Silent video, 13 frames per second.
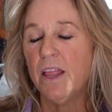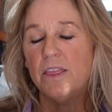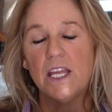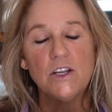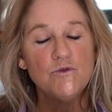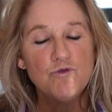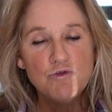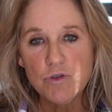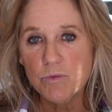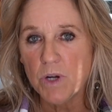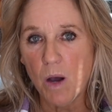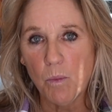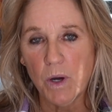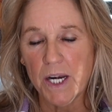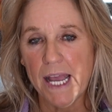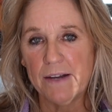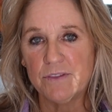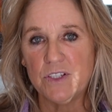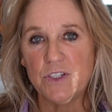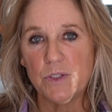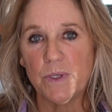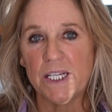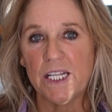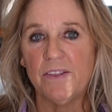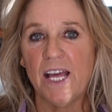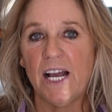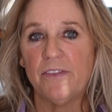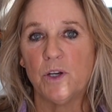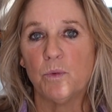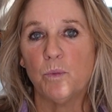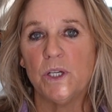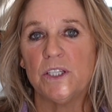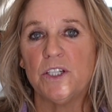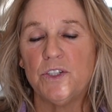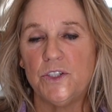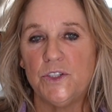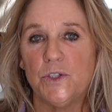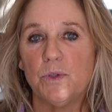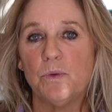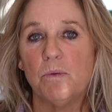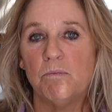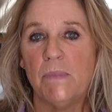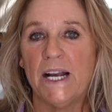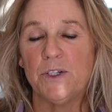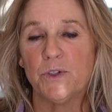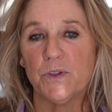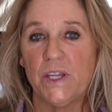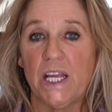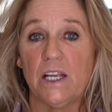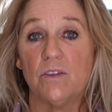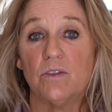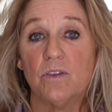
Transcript: They do not want to have to do any of that. They're willing to do minor things.